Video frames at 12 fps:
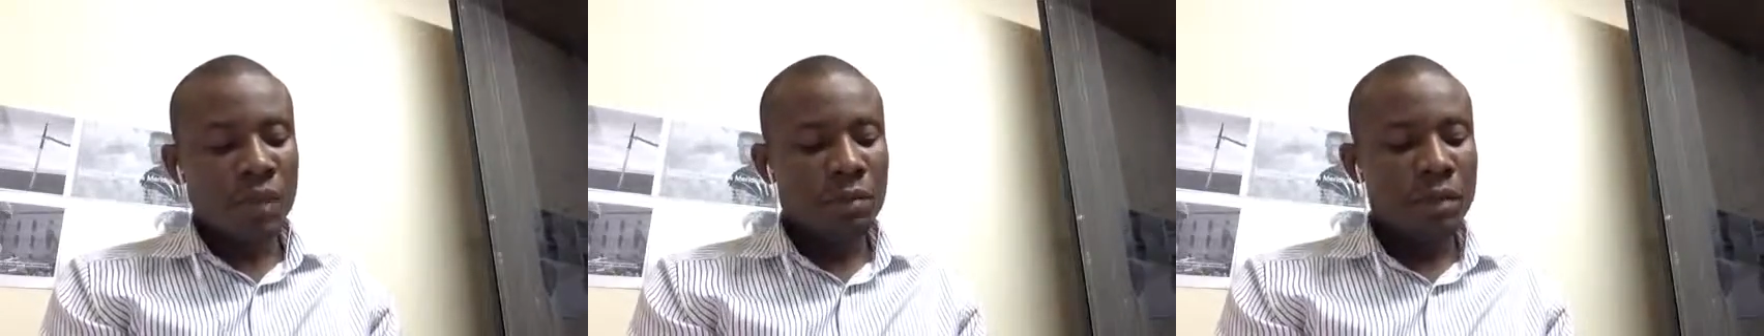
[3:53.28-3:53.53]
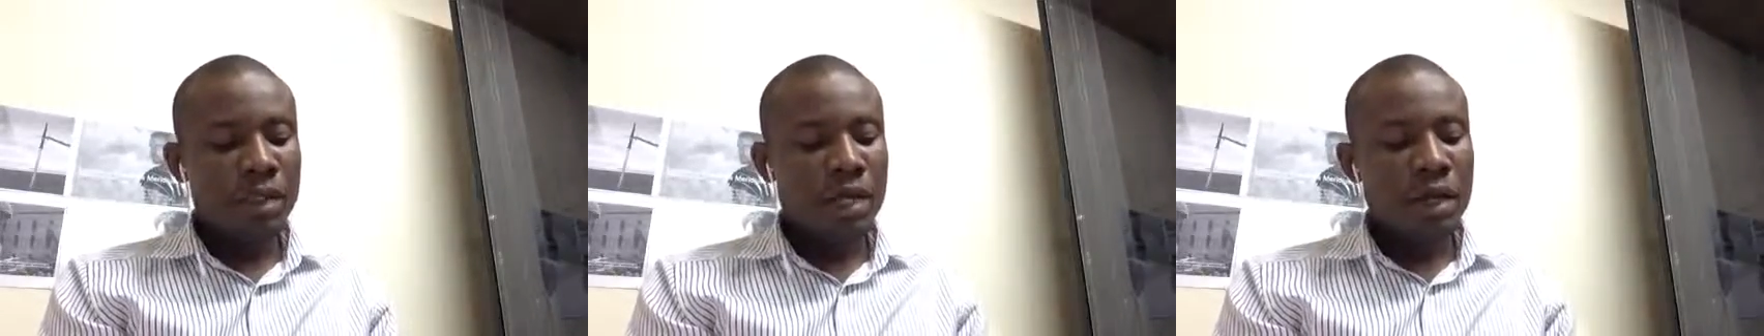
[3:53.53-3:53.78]

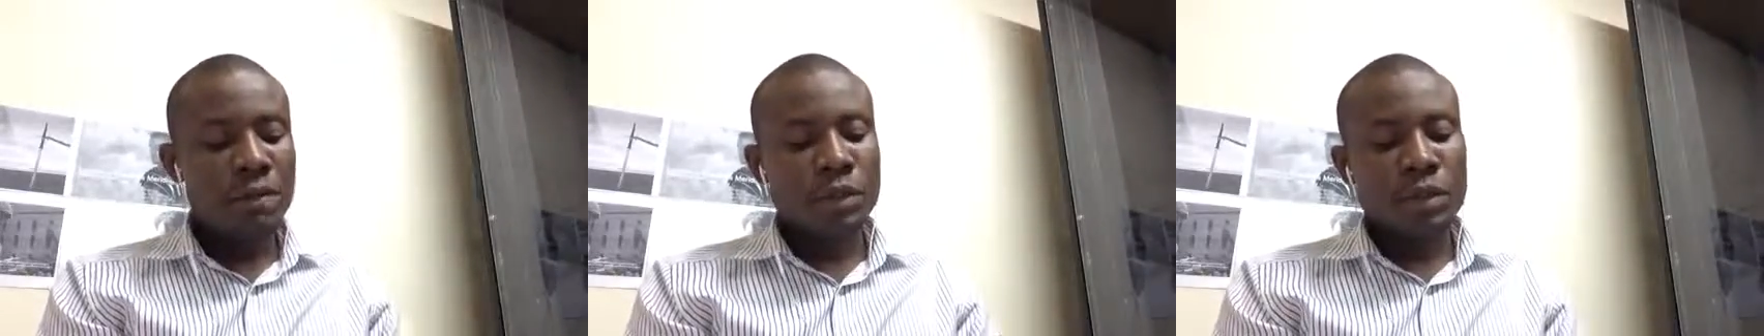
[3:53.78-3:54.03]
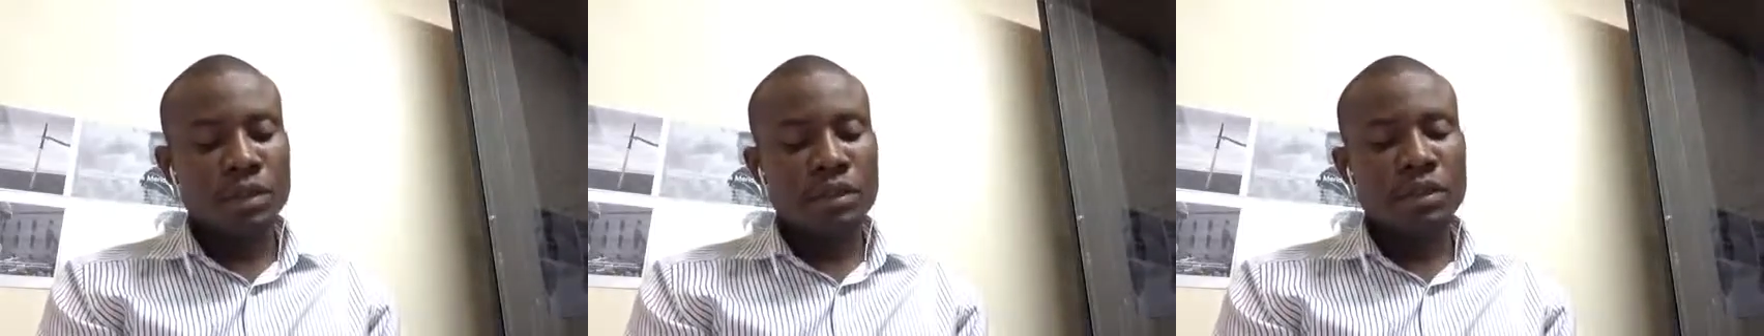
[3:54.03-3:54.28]
But now I'm
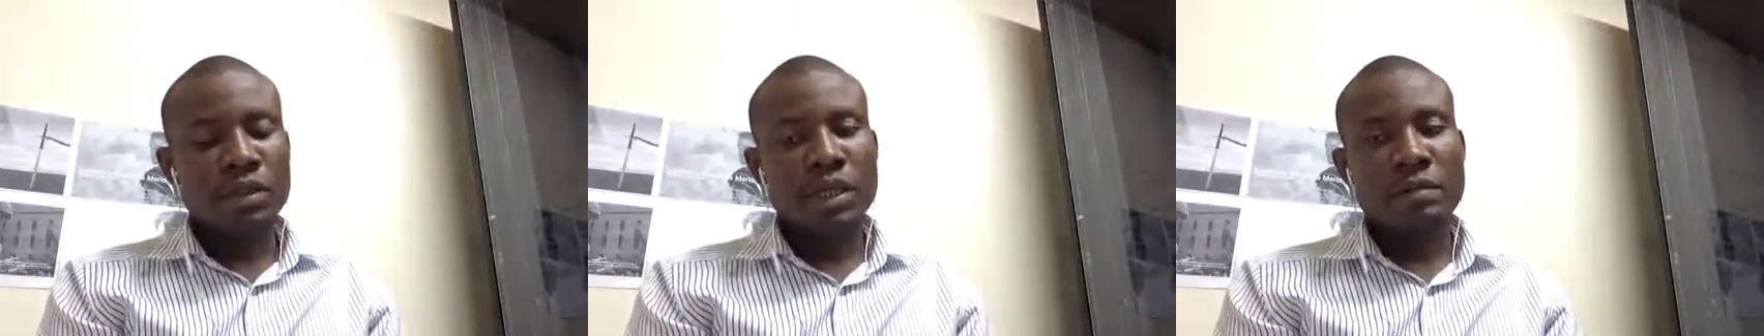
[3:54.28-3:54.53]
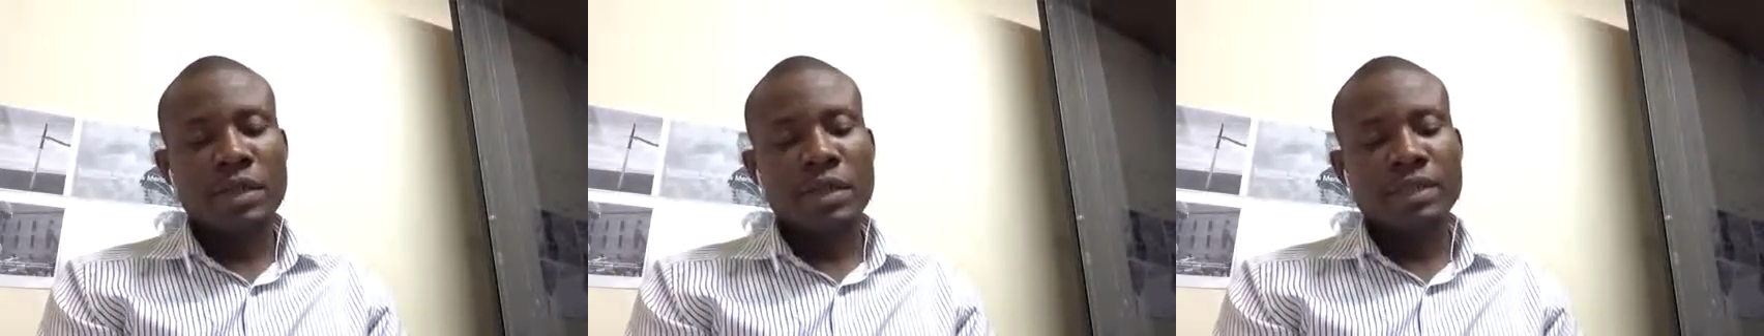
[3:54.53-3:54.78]
going to talk
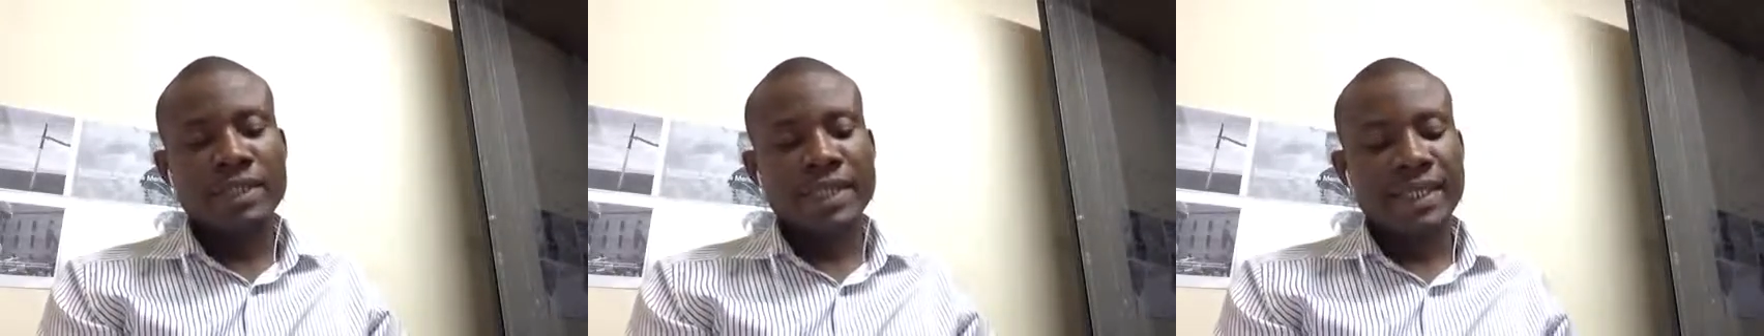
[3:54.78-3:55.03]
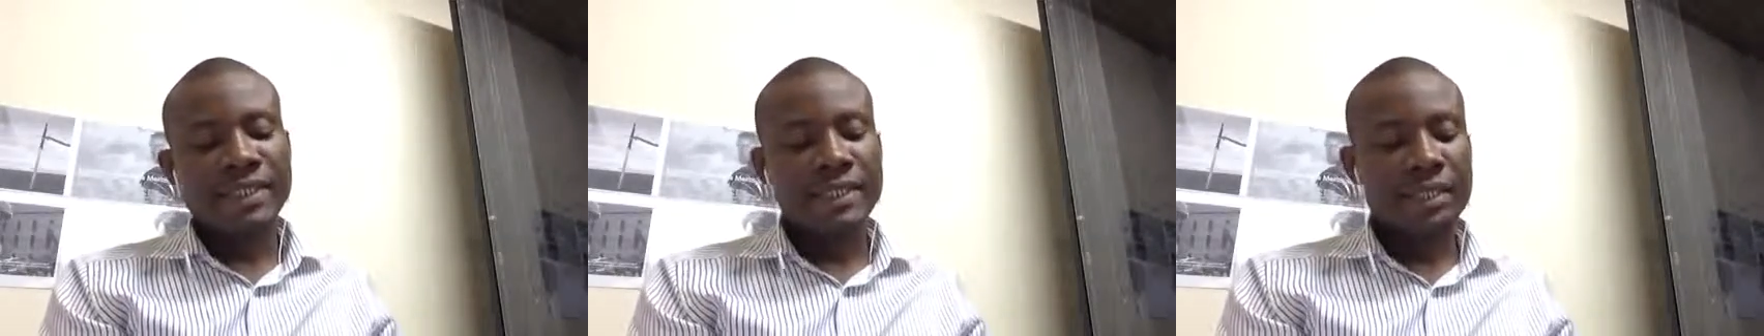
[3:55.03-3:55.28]
about the
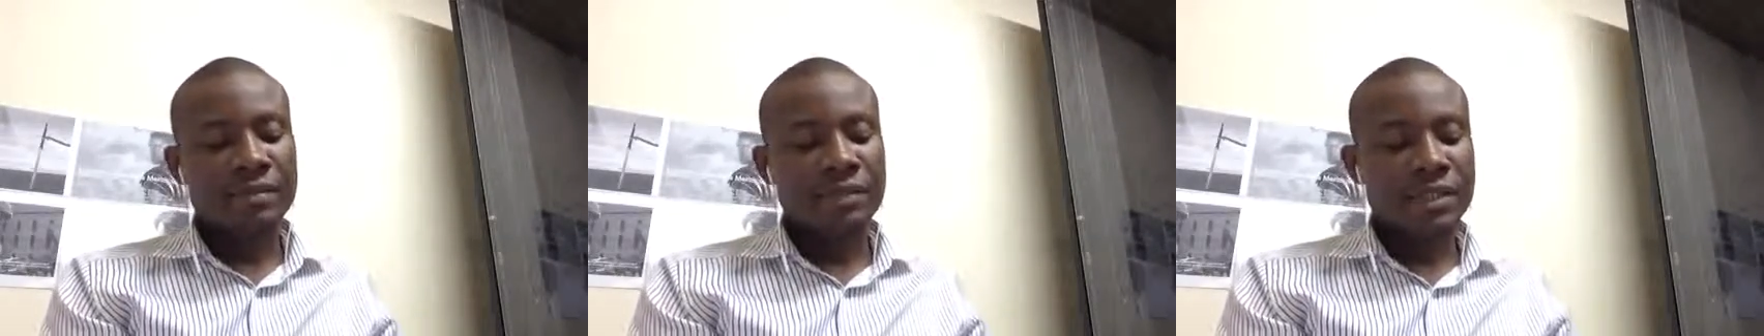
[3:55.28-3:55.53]
next thing after